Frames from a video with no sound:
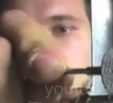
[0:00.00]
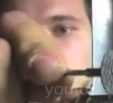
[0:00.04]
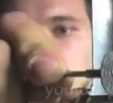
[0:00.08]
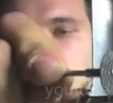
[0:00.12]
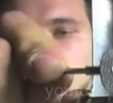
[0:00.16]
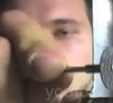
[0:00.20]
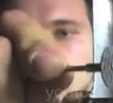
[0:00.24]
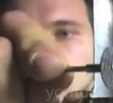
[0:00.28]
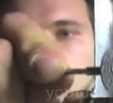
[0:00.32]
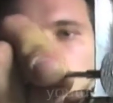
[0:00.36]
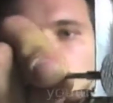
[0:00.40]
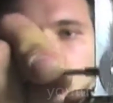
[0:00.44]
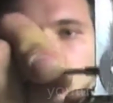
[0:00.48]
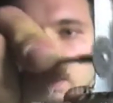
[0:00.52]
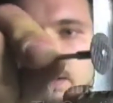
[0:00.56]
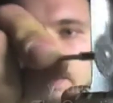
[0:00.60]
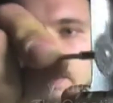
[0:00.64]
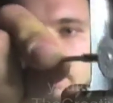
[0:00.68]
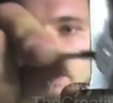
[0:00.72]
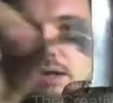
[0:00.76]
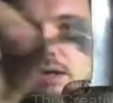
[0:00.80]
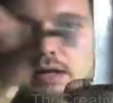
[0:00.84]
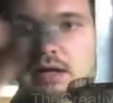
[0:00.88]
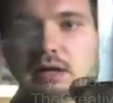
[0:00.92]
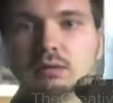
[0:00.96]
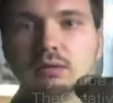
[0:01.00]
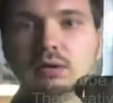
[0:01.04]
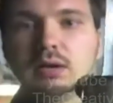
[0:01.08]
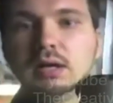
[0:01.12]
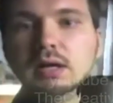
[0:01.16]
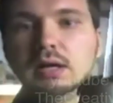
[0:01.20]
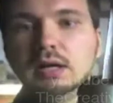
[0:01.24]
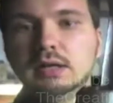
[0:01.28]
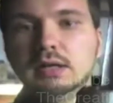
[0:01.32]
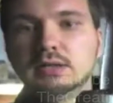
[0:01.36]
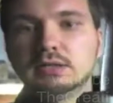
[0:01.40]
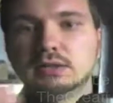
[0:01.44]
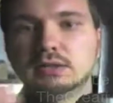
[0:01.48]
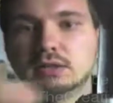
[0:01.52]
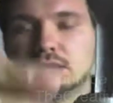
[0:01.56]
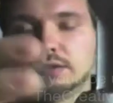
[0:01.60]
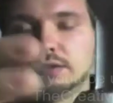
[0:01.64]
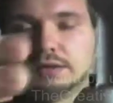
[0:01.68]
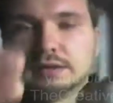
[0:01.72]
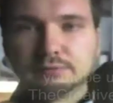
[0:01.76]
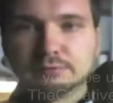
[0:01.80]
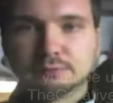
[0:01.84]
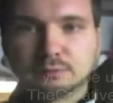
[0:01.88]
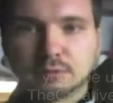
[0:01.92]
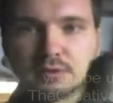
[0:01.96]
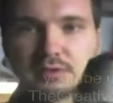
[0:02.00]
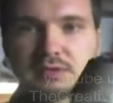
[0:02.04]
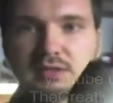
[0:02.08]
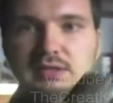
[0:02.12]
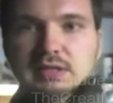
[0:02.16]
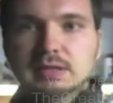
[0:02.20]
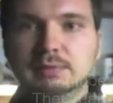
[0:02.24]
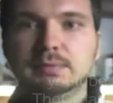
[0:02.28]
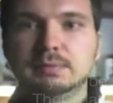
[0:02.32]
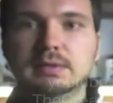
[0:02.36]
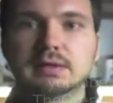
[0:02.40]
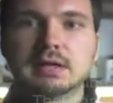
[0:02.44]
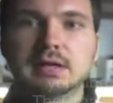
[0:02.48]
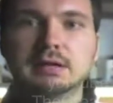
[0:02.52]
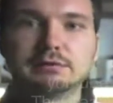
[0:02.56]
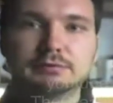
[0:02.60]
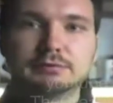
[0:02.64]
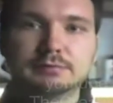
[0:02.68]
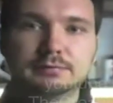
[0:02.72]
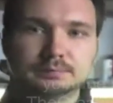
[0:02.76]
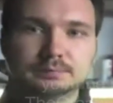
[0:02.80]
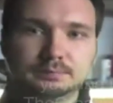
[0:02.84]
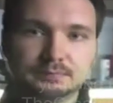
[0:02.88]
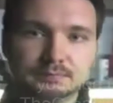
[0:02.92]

where I want to go, so therefore it's deep enough